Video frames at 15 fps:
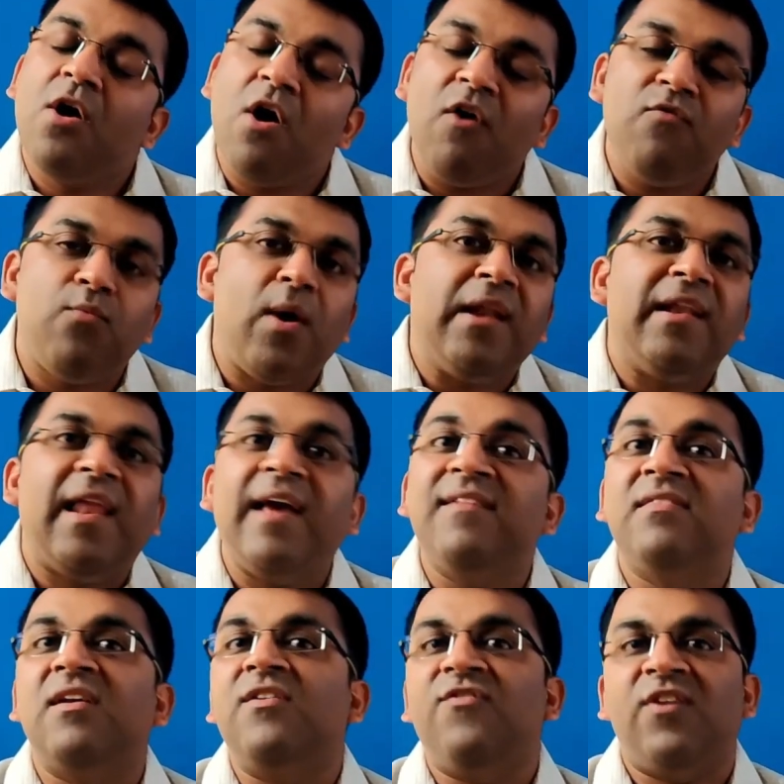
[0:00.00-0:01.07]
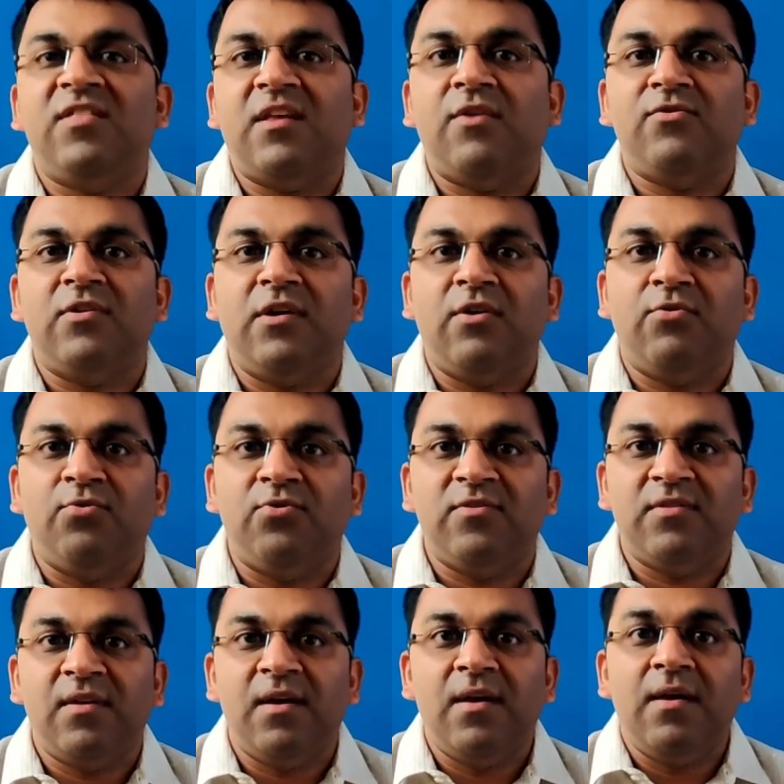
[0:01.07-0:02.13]
of 1,75,000
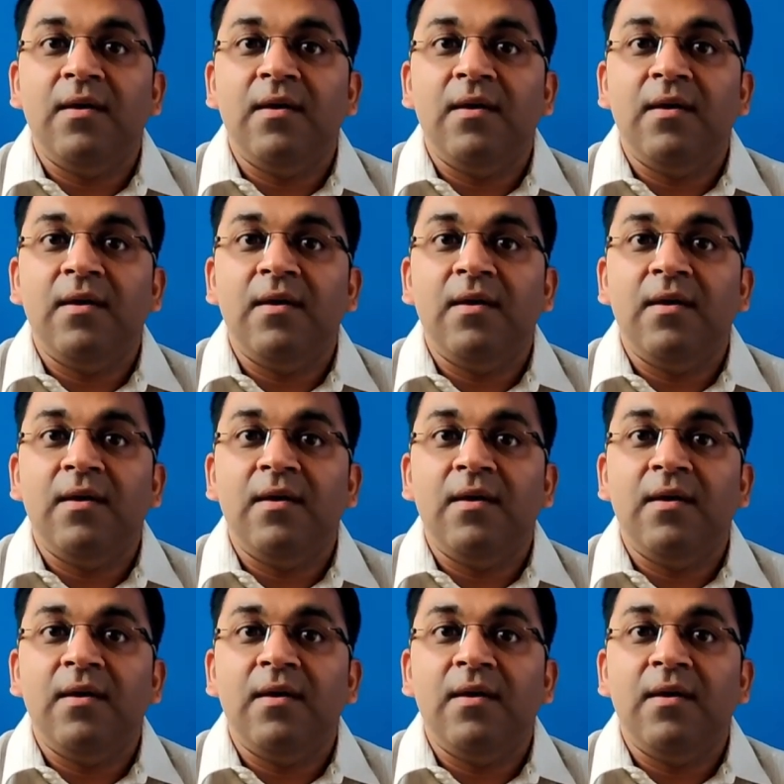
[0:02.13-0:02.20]
crores.